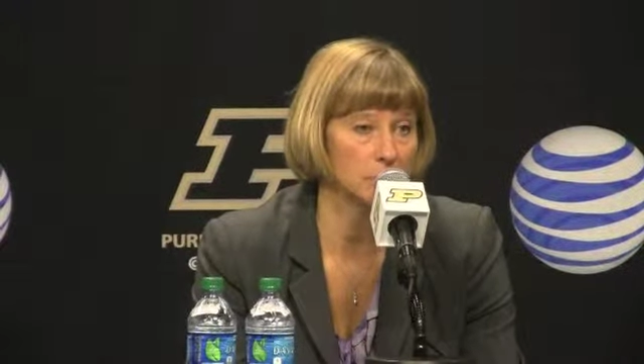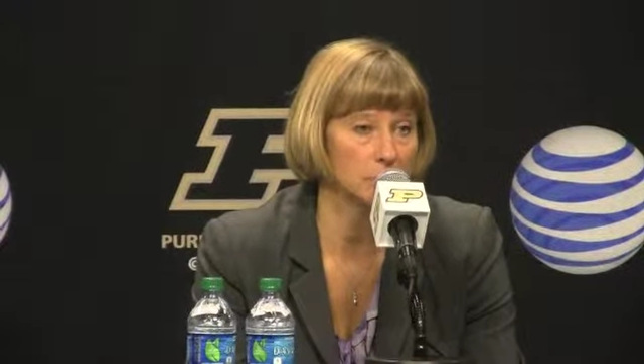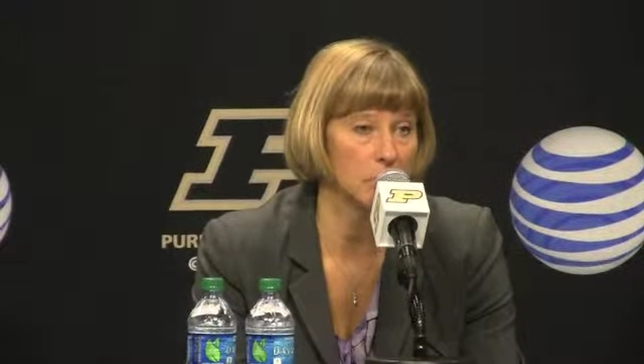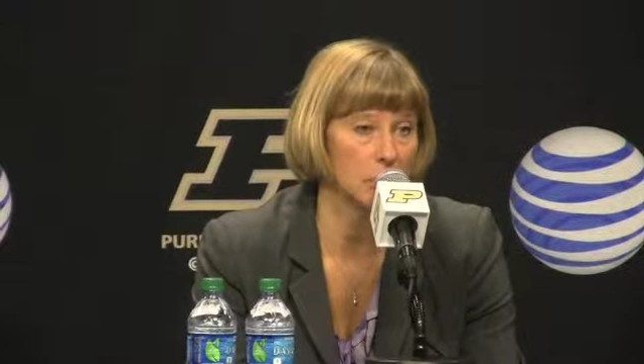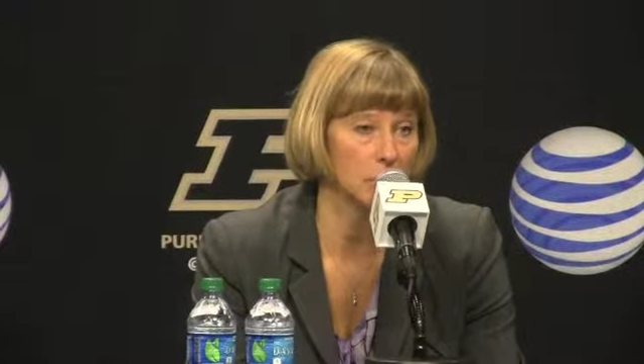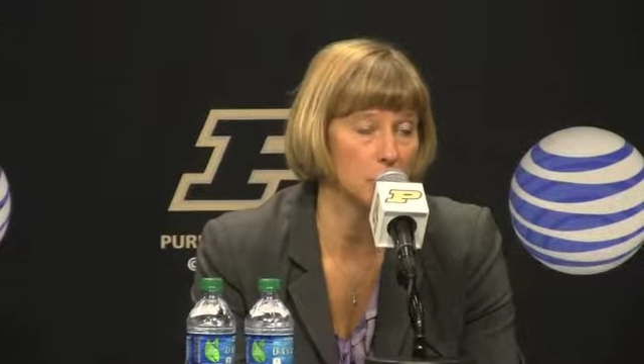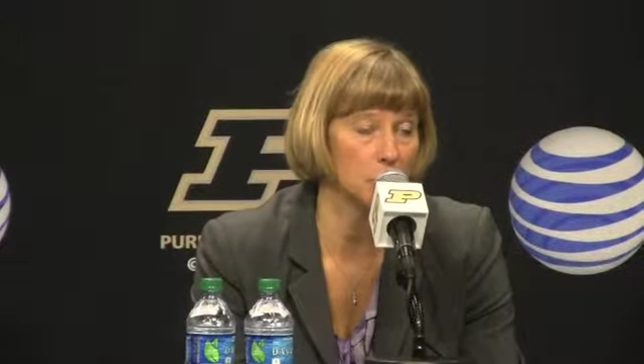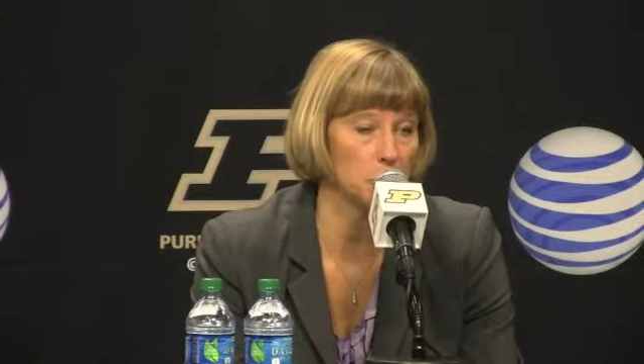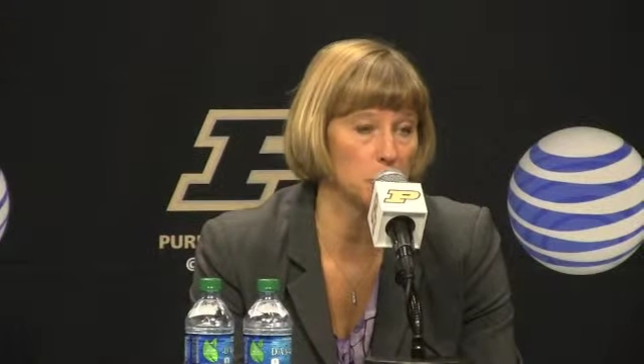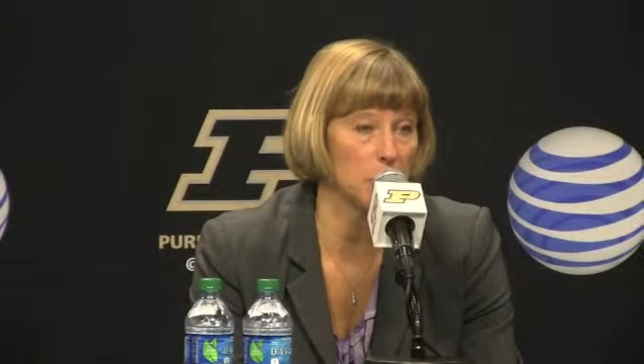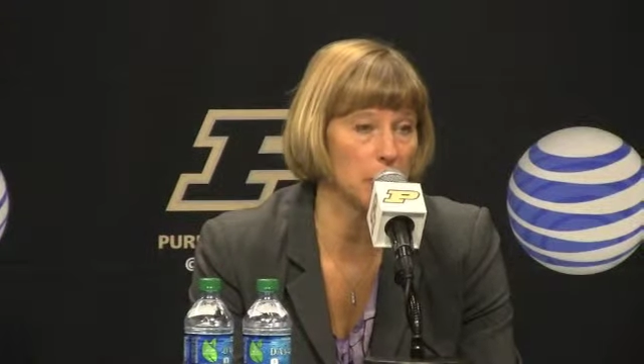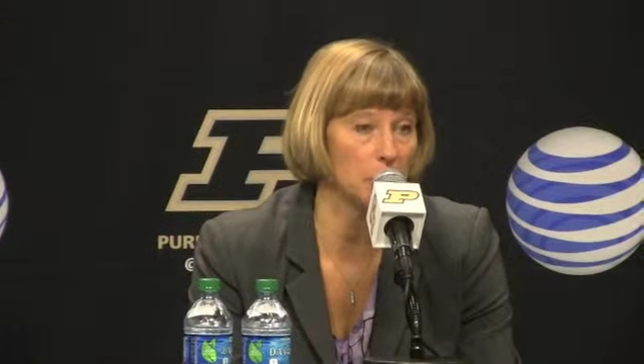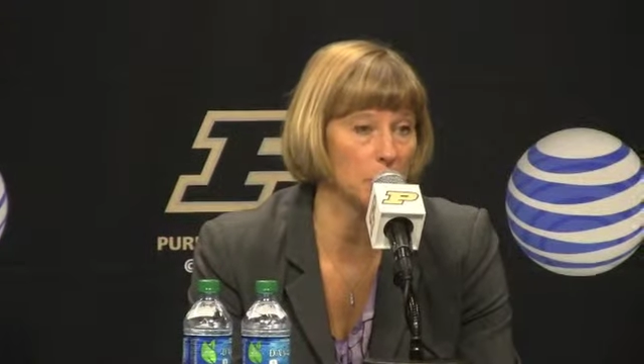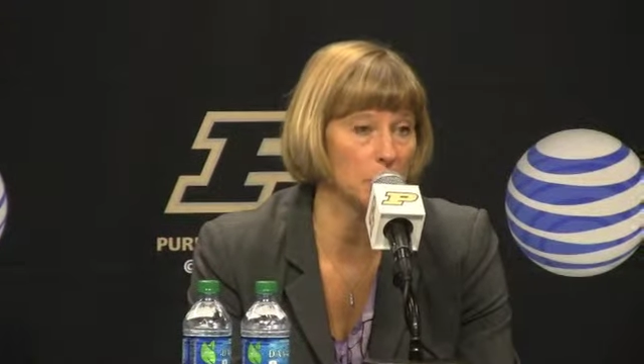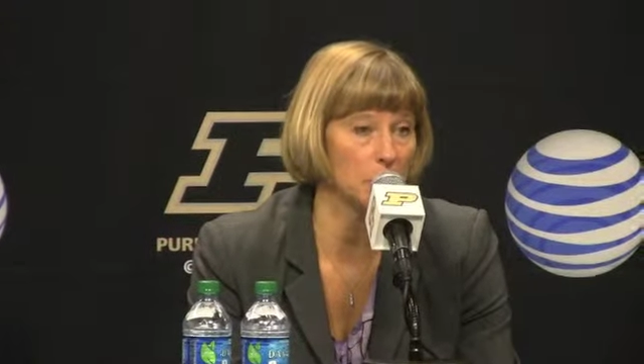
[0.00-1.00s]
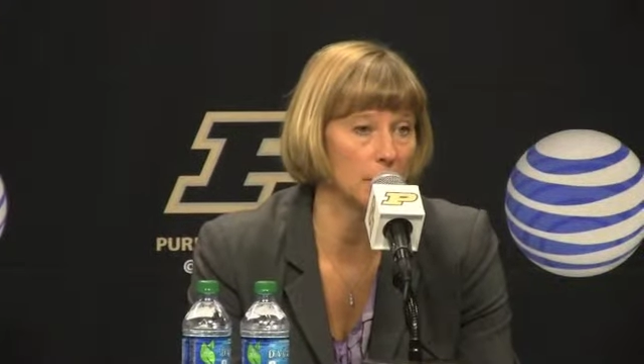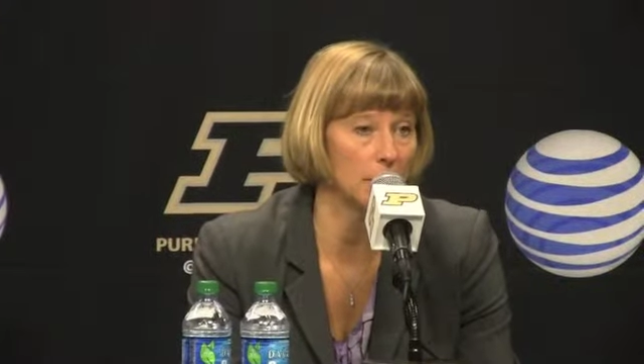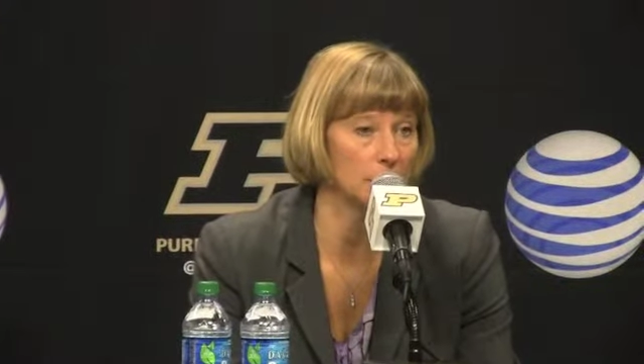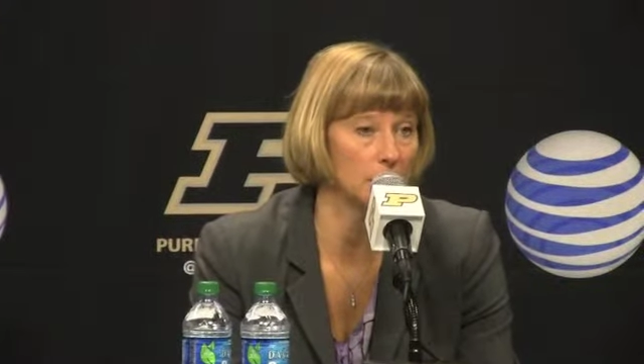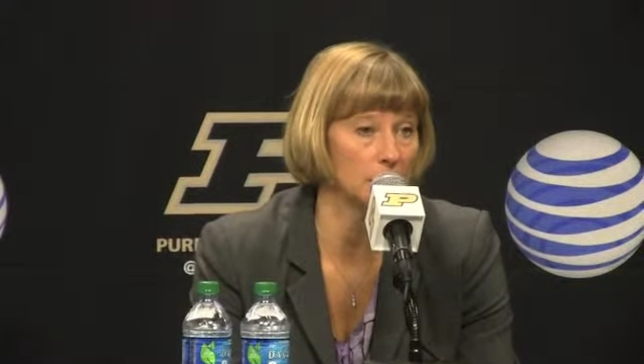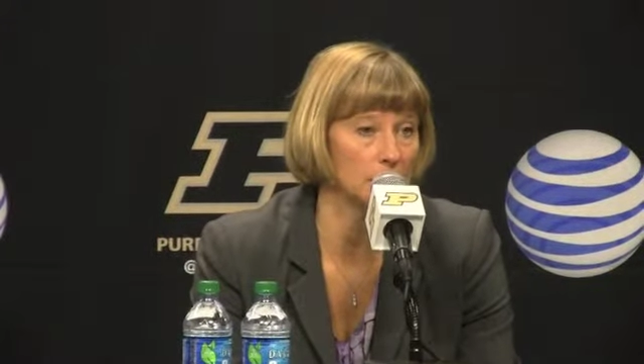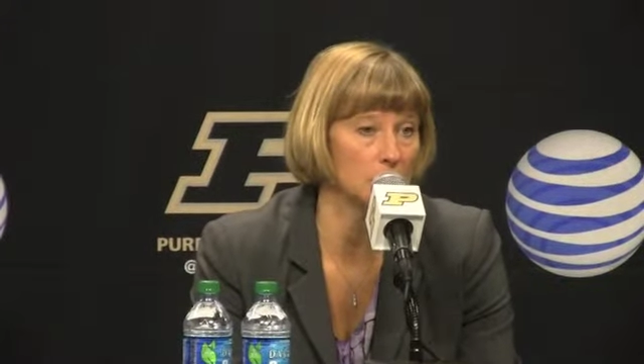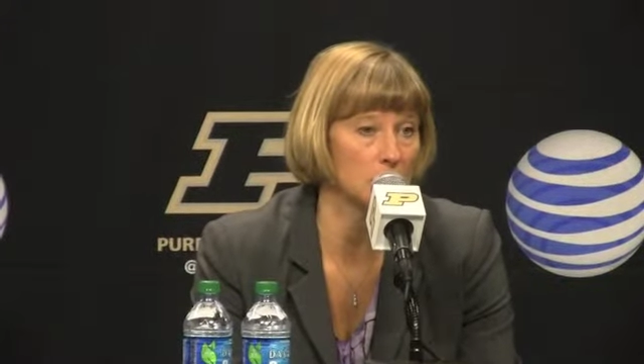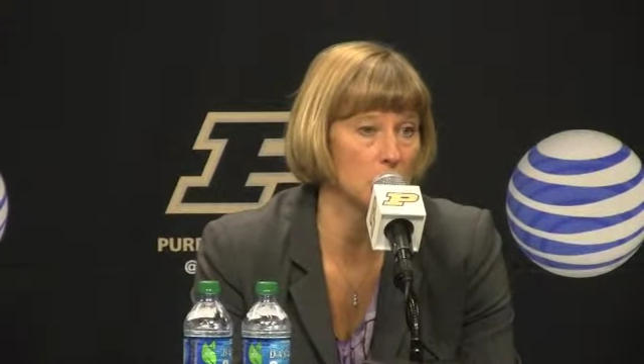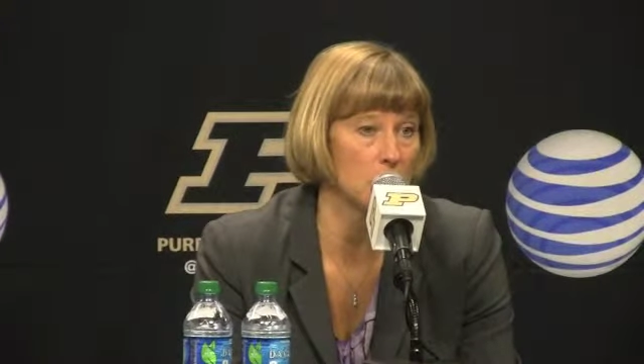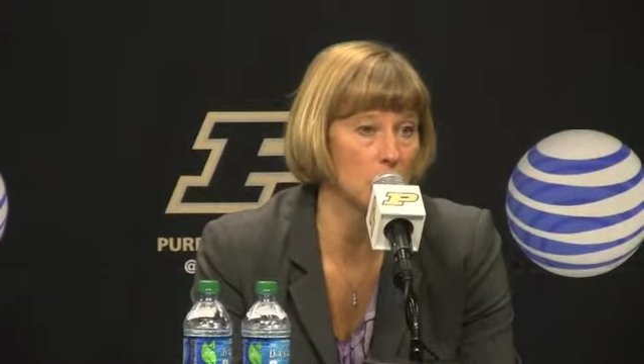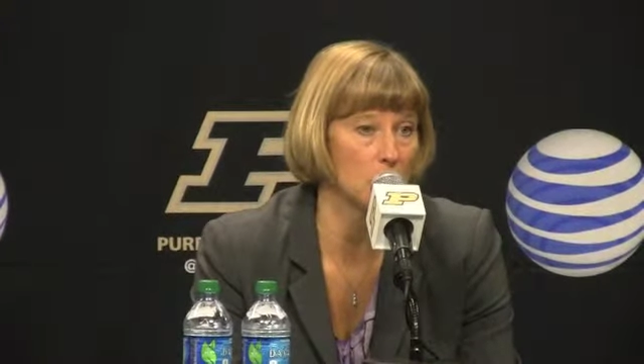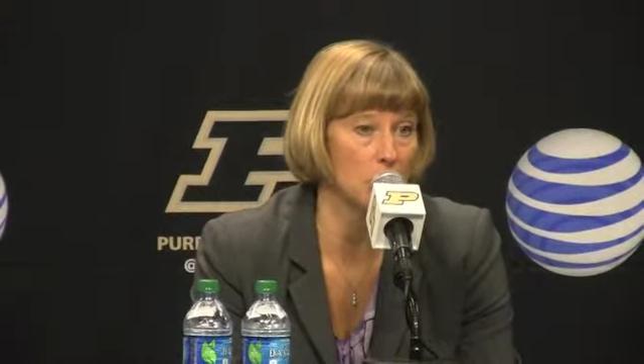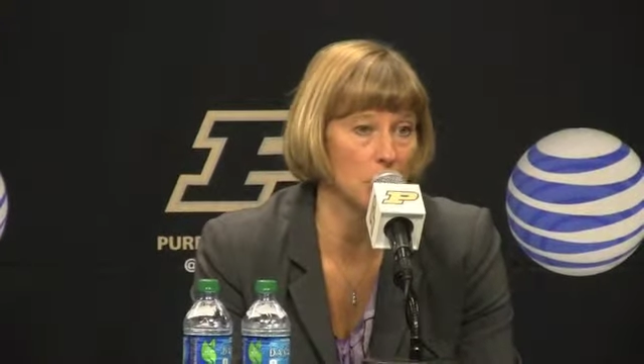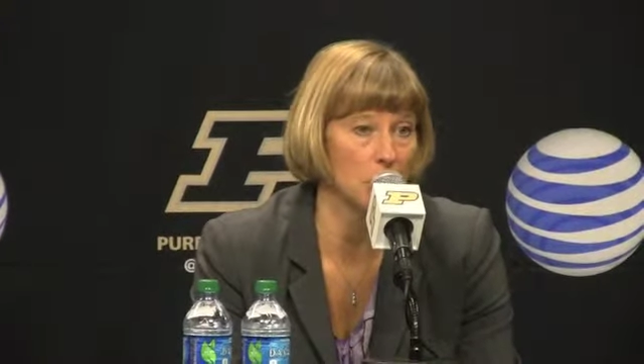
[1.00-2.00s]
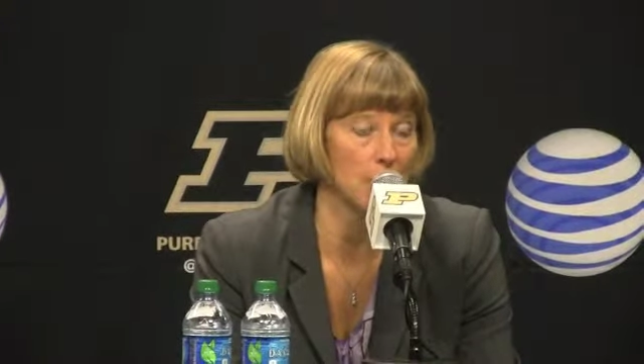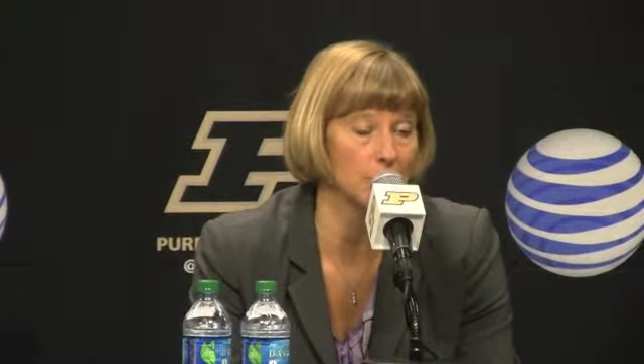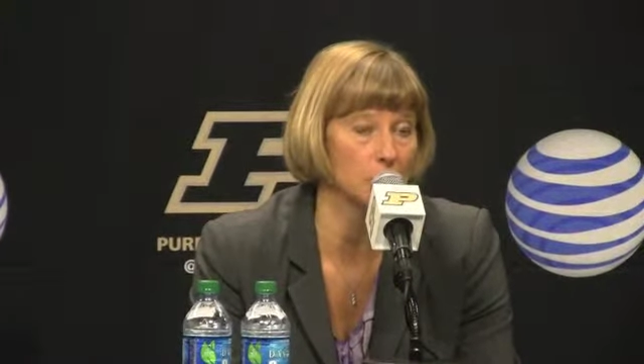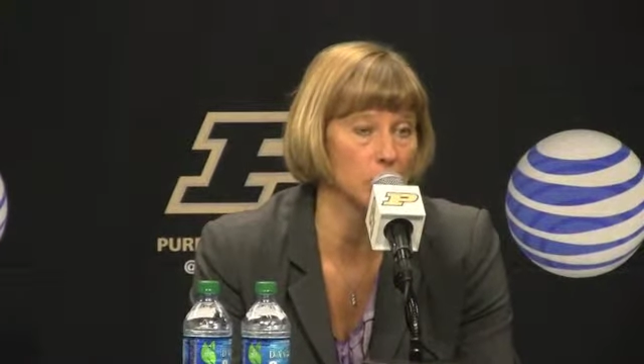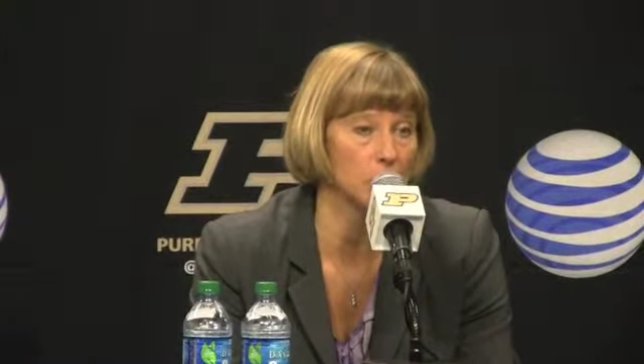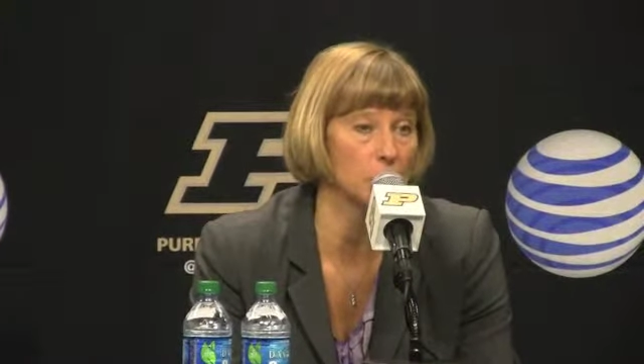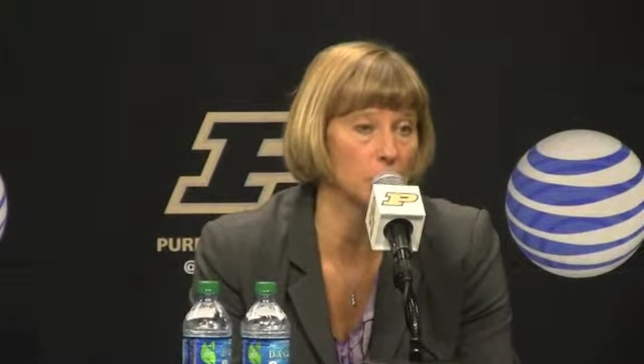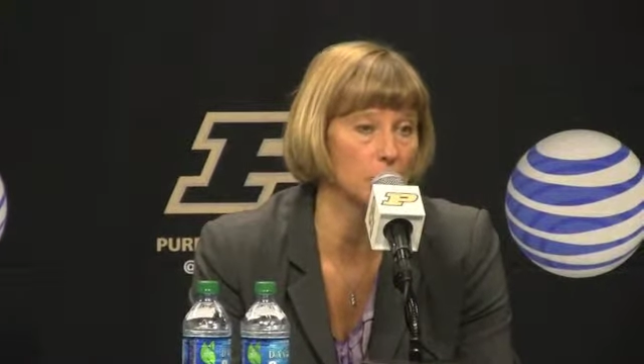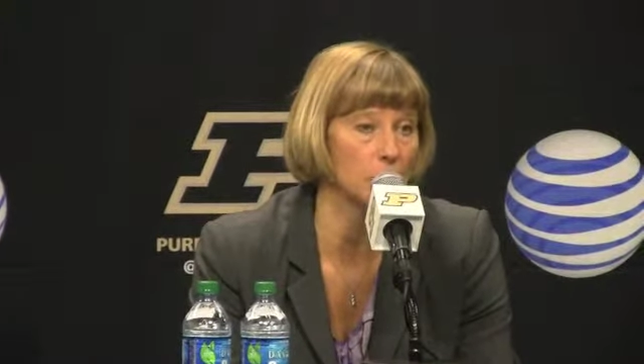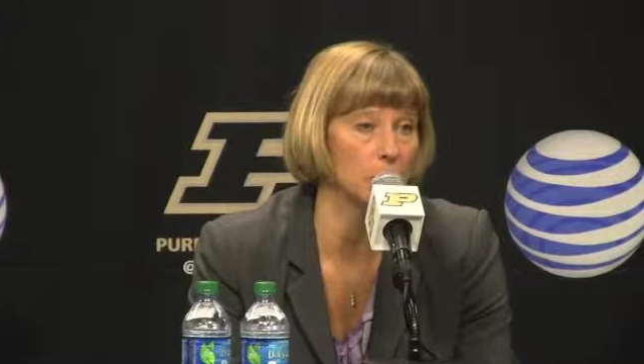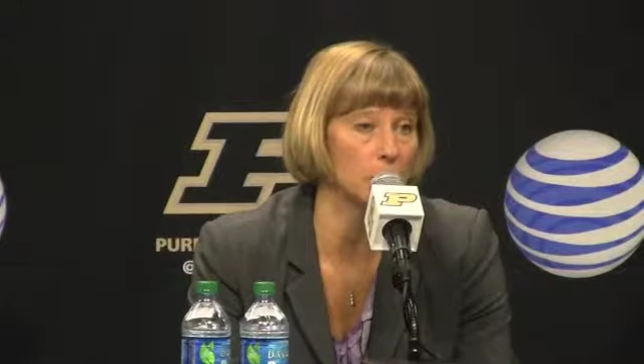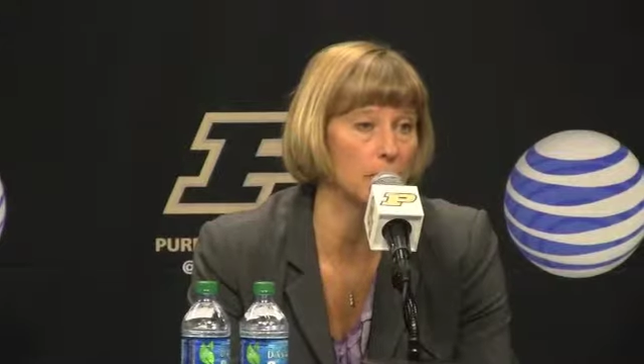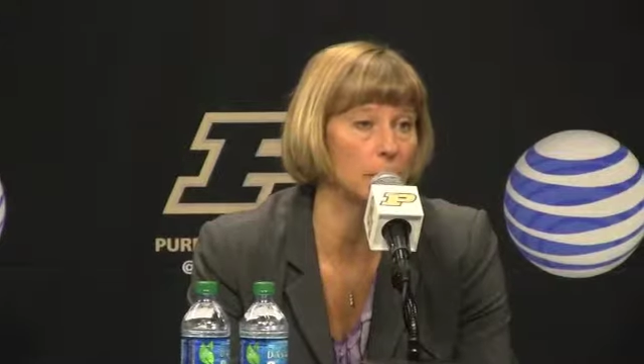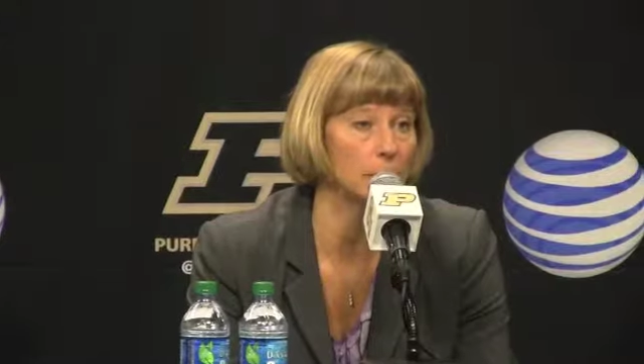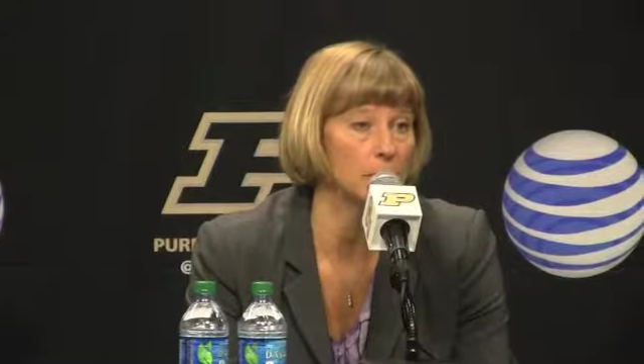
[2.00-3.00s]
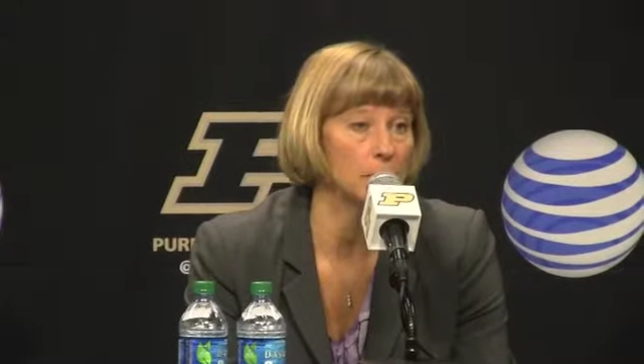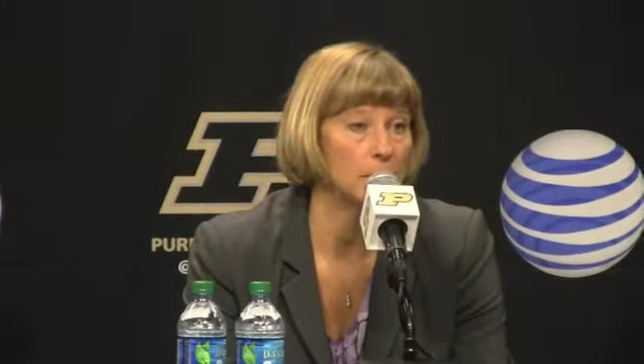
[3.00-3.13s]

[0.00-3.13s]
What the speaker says: Rather lose now than later. So, but you have to learn from it.